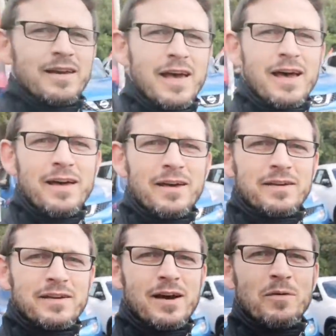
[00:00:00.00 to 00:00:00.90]
Yeah,
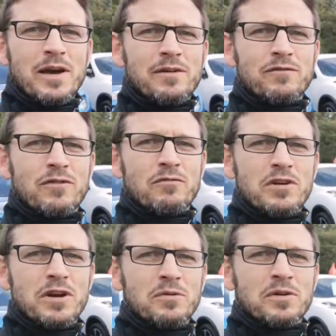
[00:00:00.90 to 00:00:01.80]
can't wait for a
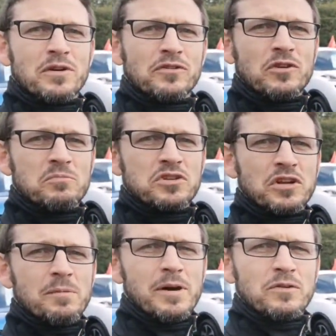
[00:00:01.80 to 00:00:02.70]
real consumption on
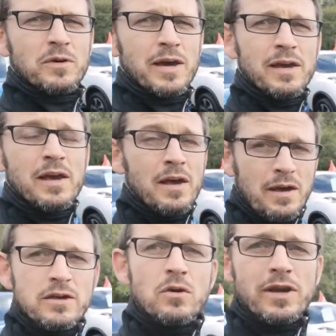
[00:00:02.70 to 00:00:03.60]
the motorway.
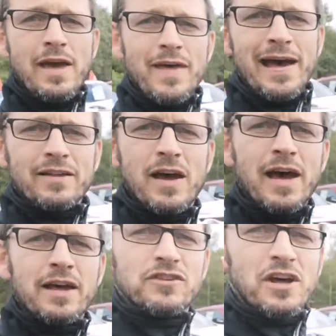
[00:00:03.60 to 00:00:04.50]
You'll get
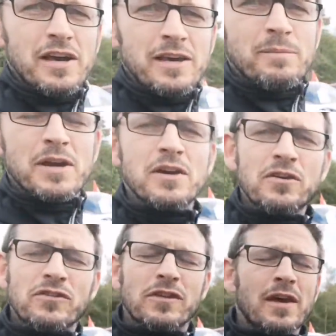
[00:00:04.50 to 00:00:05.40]
that tonight
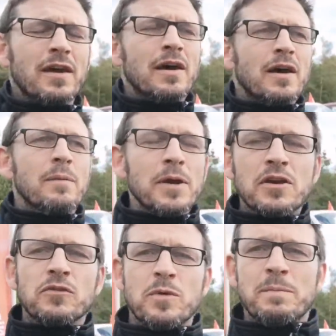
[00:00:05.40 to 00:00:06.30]
because
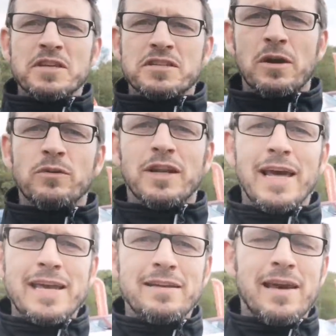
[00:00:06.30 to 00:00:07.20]
we've been so
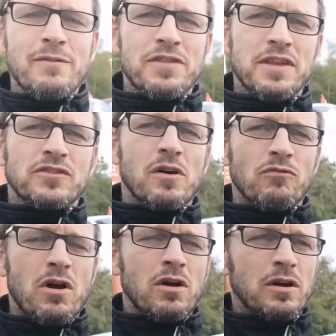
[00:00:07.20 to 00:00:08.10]
delayed. Everything's gone
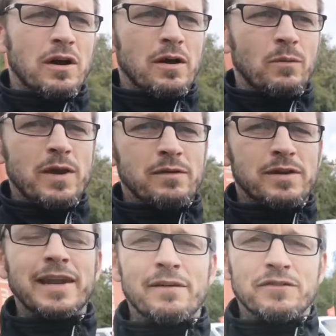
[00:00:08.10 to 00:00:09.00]
wrong. We're
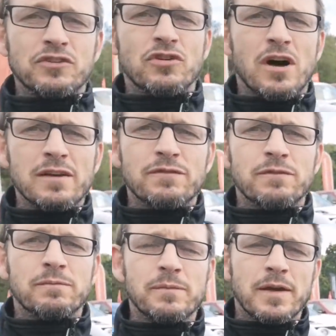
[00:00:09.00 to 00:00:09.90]
gonna have to drive,
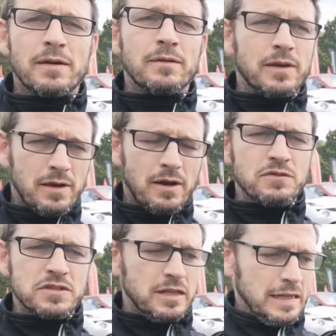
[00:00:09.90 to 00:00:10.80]

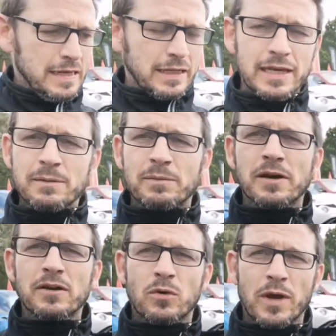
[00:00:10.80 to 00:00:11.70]
obviously legally, but
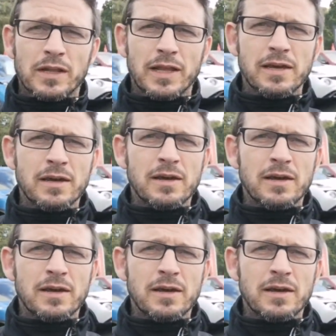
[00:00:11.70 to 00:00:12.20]
quickly.